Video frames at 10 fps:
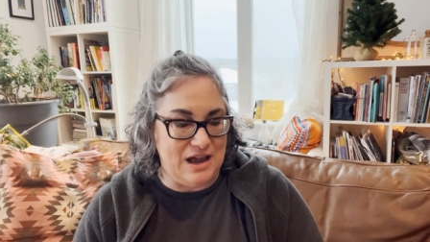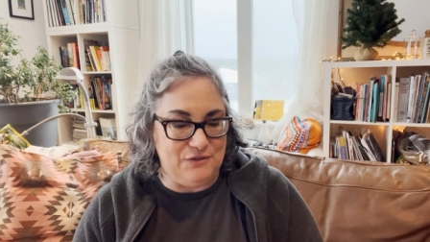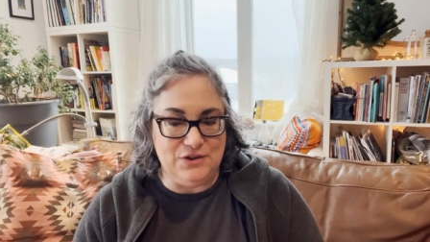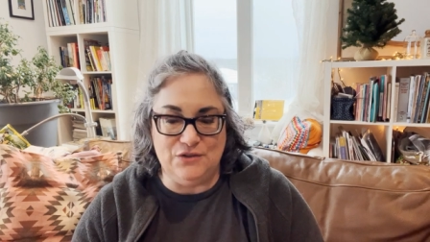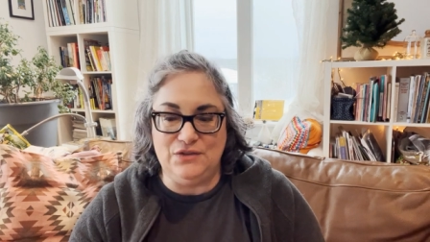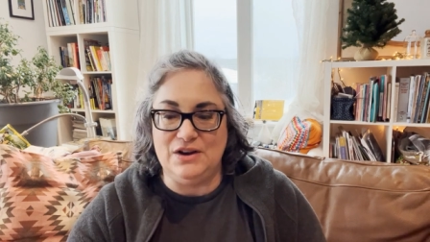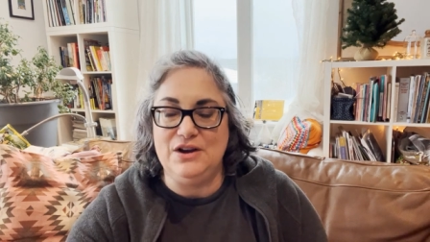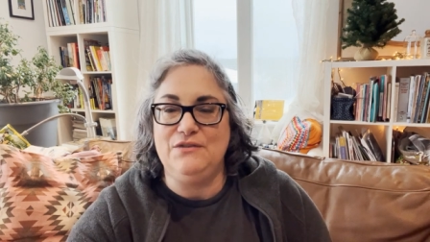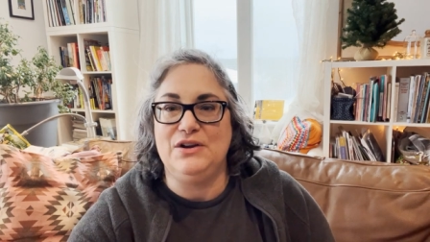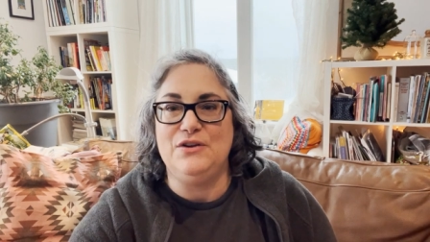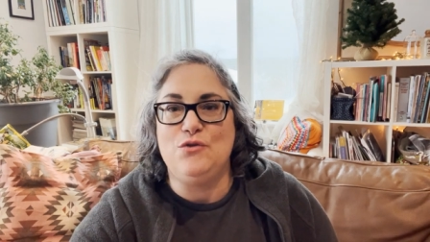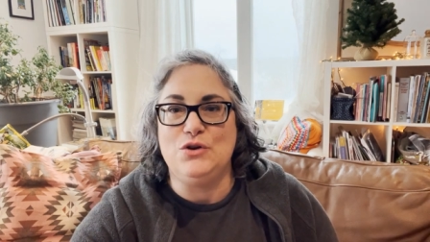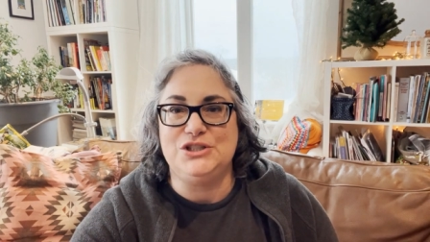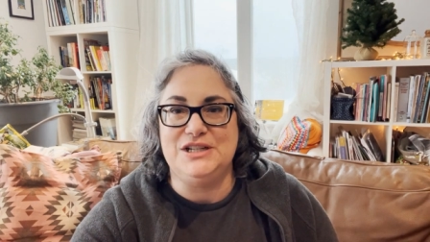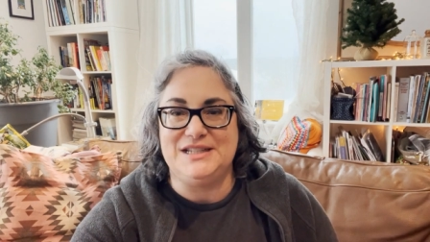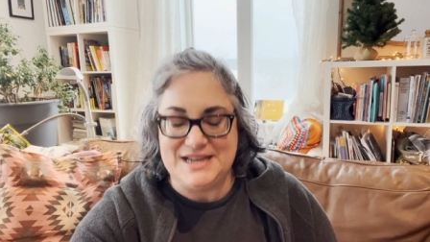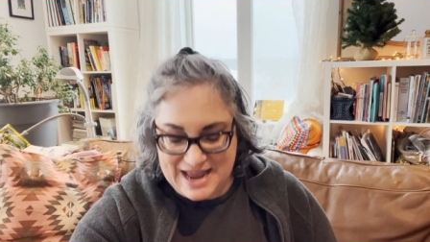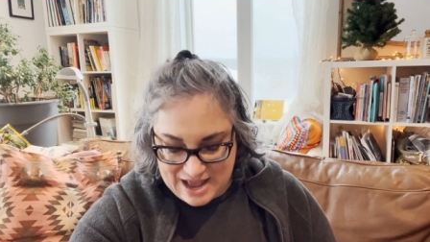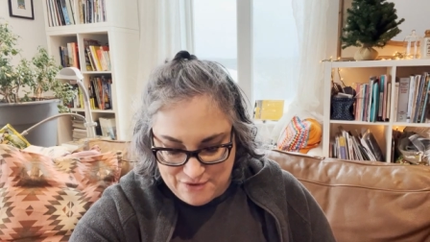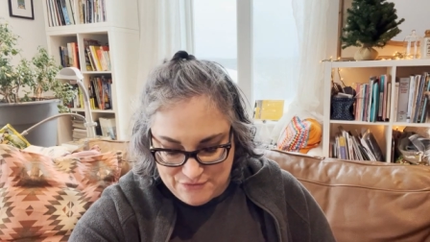I feel very, very fortunate to
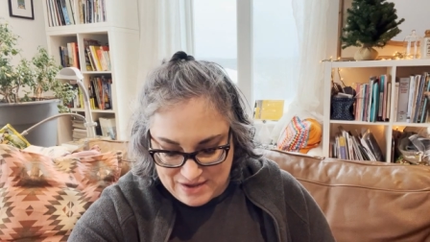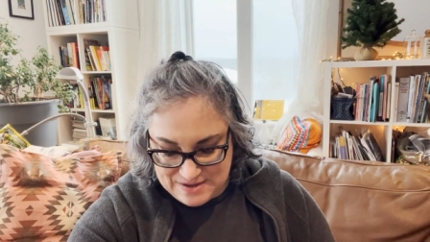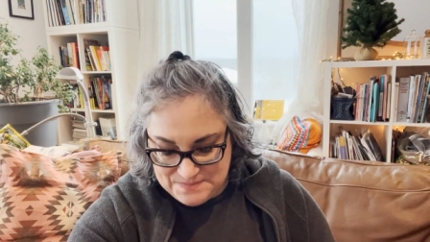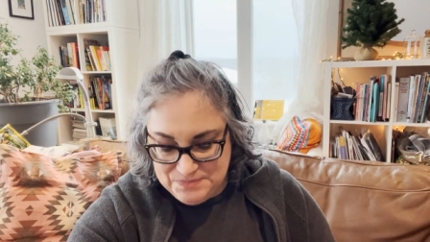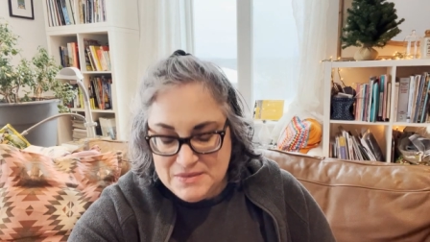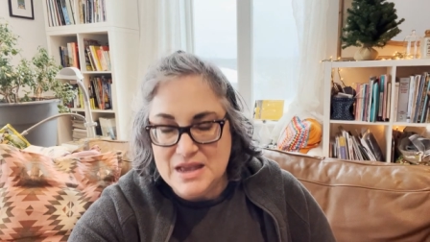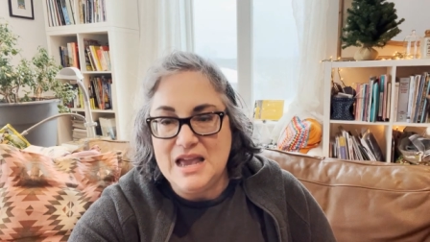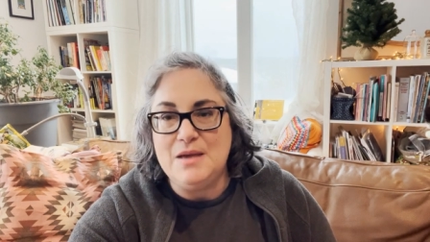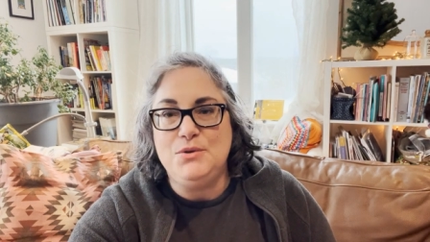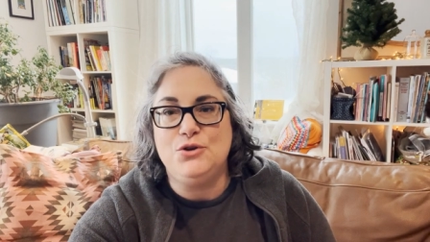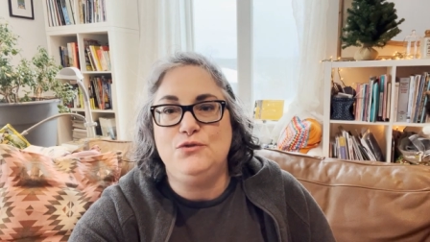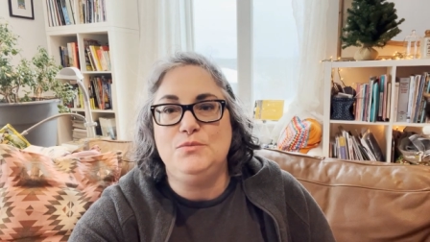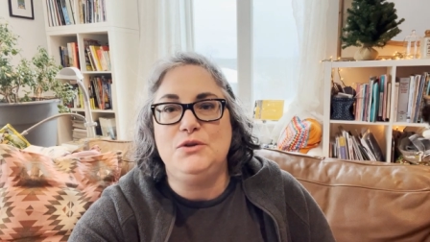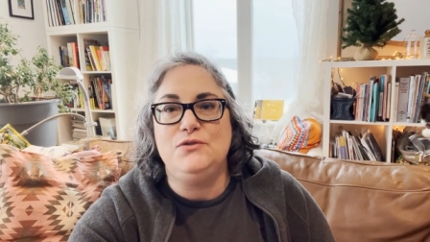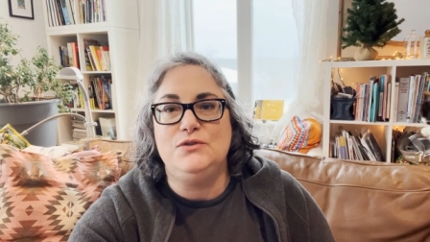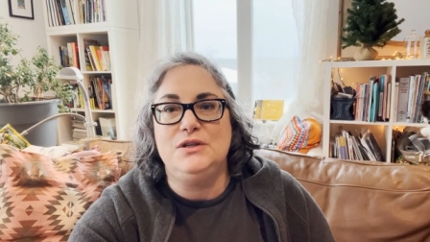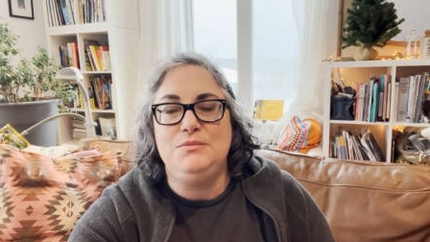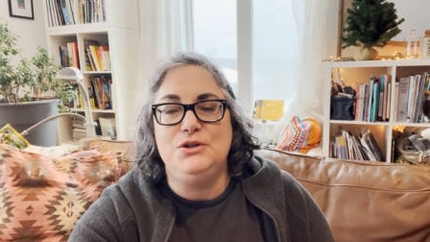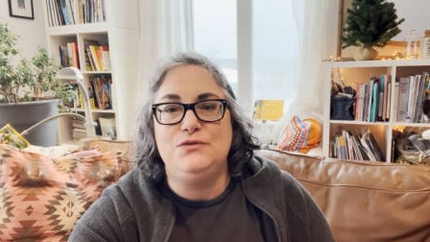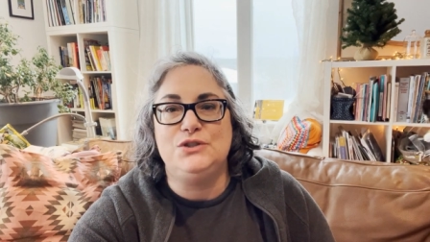have uh, a beautiful, beautiful,
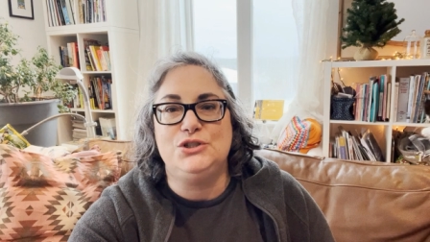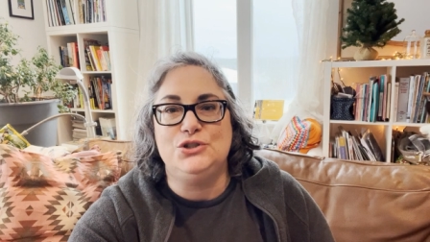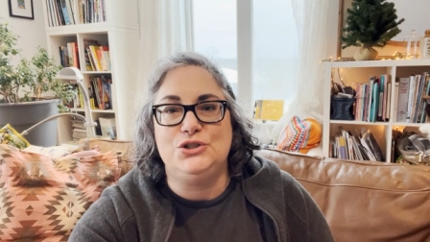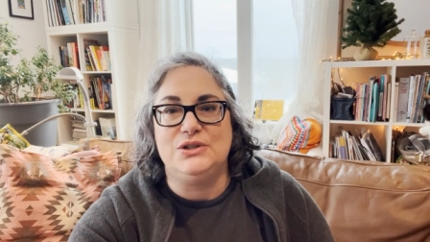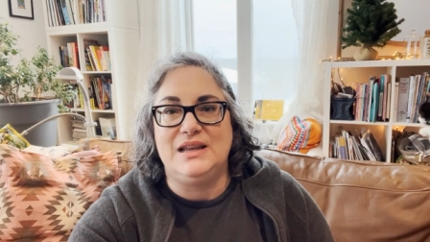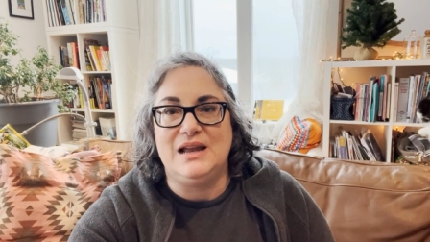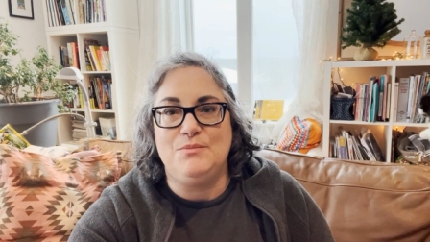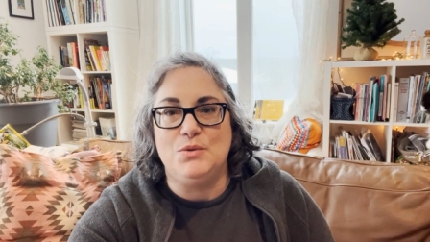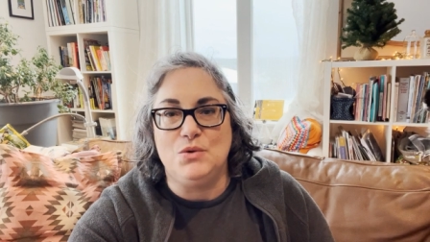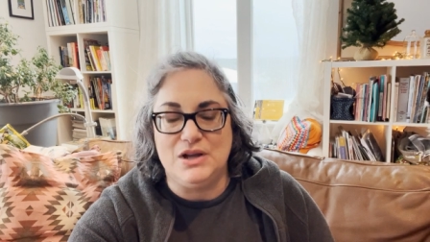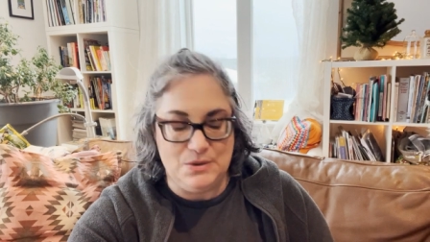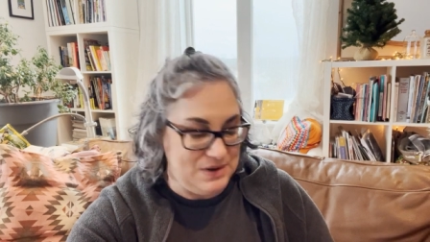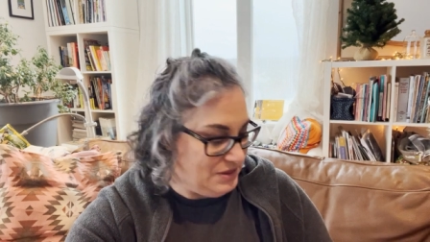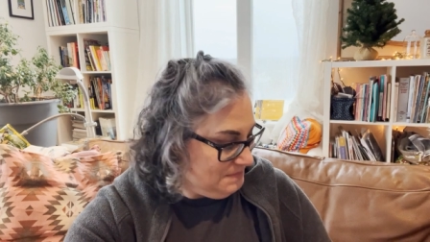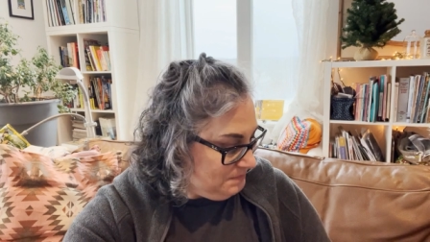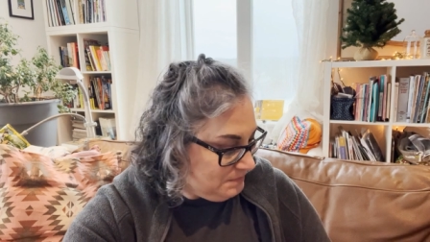beautiful serger that I've been working with.